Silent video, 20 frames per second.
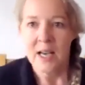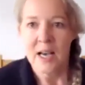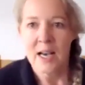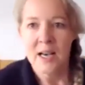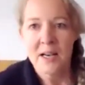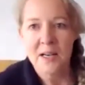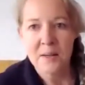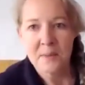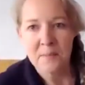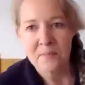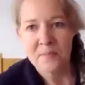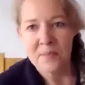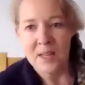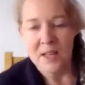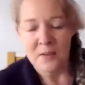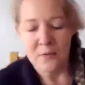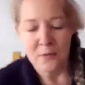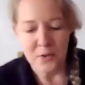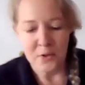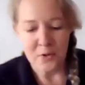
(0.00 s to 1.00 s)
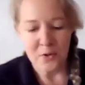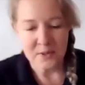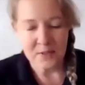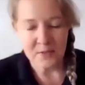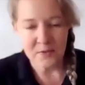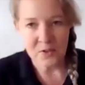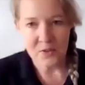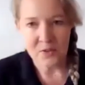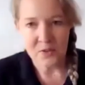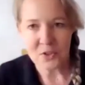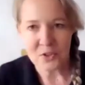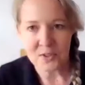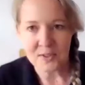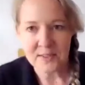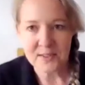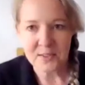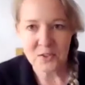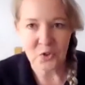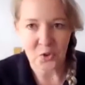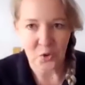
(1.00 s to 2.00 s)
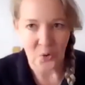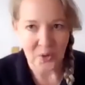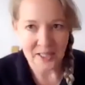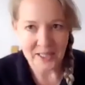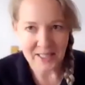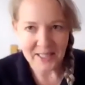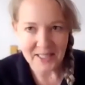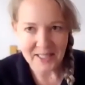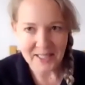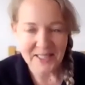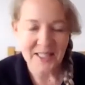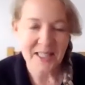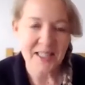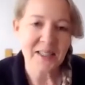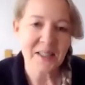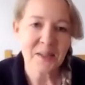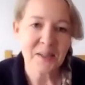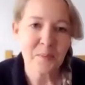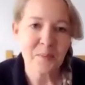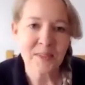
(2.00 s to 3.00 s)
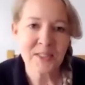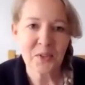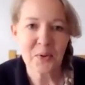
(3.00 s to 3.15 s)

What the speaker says: For those of you just joining,